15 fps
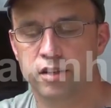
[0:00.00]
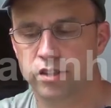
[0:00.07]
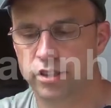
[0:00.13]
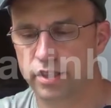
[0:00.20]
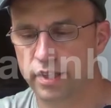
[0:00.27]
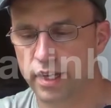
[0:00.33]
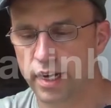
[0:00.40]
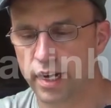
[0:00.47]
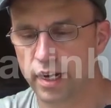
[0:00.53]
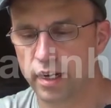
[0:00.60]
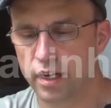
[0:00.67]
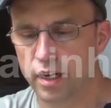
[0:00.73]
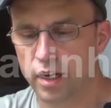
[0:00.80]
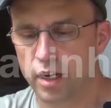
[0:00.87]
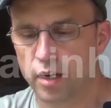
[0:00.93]
anchor it to
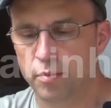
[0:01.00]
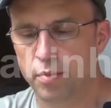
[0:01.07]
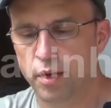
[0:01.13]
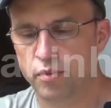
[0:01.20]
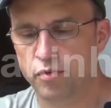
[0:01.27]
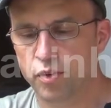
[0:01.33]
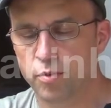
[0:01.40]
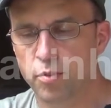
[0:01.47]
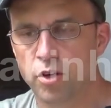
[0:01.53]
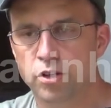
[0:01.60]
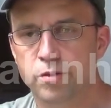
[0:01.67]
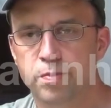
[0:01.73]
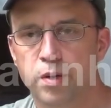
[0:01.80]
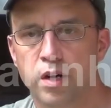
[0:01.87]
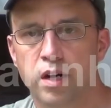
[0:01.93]
that. But for the
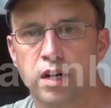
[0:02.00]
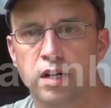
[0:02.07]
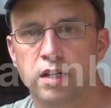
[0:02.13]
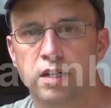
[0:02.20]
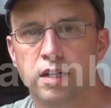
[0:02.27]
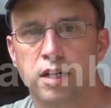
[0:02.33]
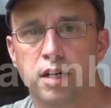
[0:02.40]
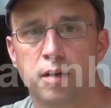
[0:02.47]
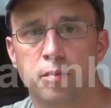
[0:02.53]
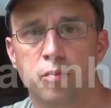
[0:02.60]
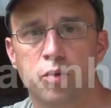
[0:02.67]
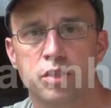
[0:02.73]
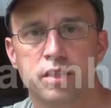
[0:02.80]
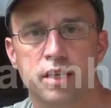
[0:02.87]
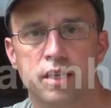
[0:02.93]
most part,
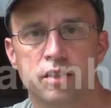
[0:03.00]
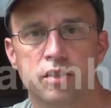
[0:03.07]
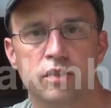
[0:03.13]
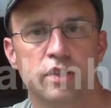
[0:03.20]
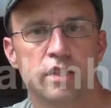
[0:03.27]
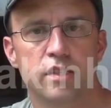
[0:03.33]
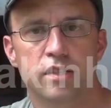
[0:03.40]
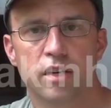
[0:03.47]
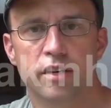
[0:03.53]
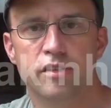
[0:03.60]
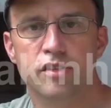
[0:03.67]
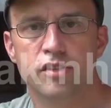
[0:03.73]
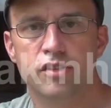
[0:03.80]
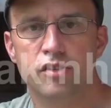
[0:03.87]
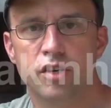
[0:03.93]
once you get into these
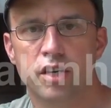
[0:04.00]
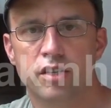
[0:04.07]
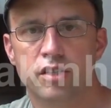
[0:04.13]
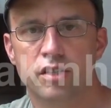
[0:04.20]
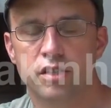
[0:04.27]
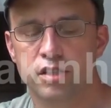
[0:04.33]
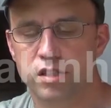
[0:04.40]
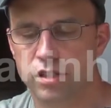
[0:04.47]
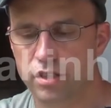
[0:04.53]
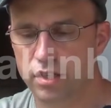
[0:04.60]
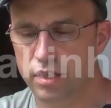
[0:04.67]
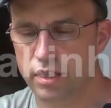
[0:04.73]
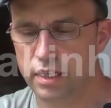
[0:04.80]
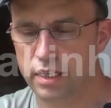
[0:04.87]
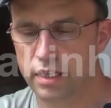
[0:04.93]
larger
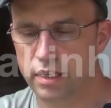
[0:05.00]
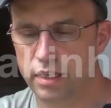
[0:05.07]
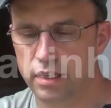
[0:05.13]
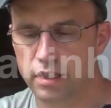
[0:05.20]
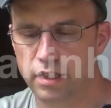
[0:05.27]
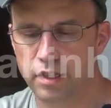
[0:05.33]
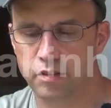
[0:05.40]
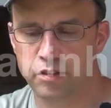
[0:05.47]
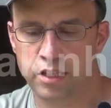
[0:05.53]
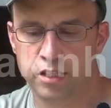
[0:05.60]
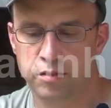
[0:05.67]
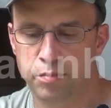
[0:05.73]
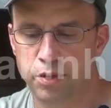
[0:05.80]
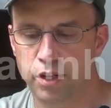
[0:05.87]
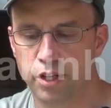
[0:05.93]
structures, it
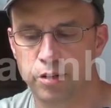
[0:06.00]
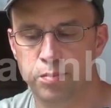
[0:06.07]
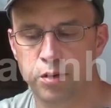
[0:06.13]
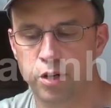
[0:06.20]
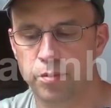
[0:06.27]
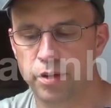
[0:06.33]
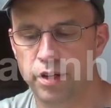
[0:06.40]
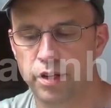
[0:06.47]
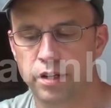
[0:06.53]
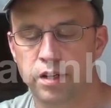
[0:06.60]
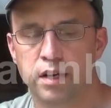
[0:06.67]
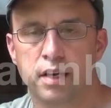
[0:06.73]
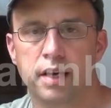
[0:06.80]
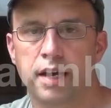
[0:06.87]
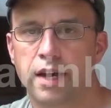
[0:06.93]
needs a building permit
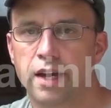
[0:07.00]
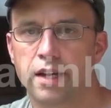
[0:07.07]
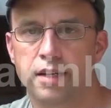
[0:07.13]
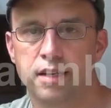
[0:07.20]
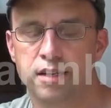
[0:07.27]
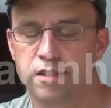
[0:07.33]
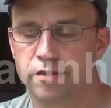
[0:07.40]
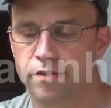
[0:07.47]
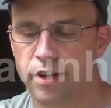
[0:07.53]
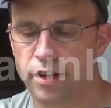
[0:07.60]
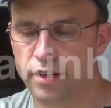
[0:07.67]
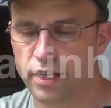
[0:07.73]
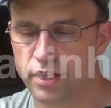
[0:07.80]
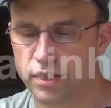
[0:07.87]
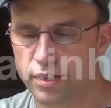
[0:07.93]
and needs a
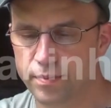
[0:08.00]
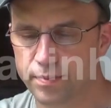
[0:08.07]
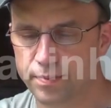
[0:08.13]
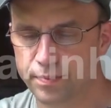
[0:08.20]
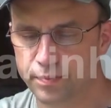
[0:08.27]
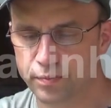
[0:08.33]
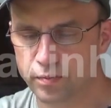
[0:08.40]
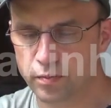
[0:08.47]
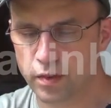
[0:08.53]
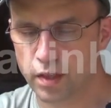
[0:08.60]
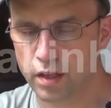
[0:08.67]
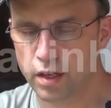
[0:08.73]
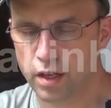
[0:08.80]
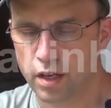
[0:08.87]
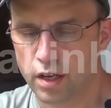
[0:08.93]
foundation.
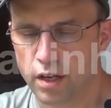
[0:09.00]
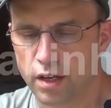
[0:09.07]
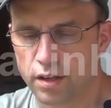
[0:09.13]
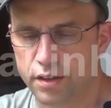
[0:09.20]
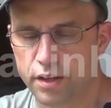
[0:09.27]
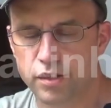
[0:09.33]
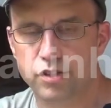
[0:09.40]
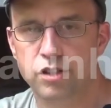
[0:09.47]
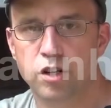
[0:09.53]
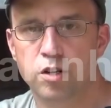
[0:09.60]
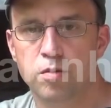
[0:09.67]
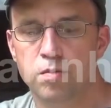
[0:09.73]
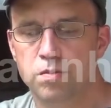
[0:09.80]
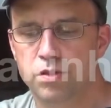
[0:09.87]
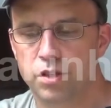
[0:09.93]
This
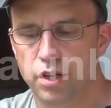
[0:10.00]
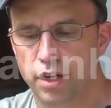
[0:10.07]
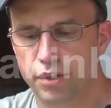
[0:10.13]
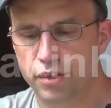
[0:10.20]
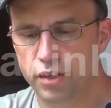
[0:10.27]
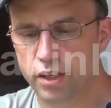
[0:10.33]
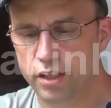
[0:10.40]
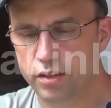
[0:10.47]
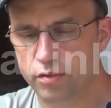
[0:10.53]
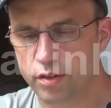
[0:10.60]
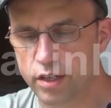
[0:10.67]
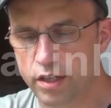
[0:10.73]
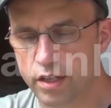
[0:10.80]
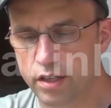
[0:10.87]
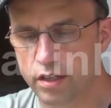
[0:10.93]
dome's
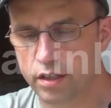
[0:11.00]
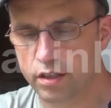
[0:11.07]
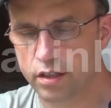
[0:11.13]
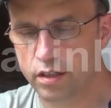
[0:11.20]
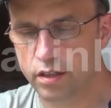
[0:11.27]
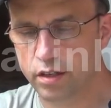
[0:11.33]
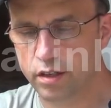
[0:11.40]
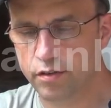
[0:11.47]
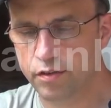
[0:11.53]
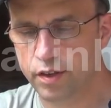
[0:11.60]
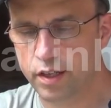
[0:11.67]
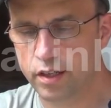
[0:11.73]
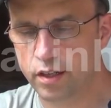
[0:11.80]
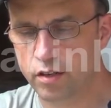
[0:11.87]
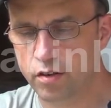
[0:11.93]
33
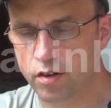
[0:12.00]
feet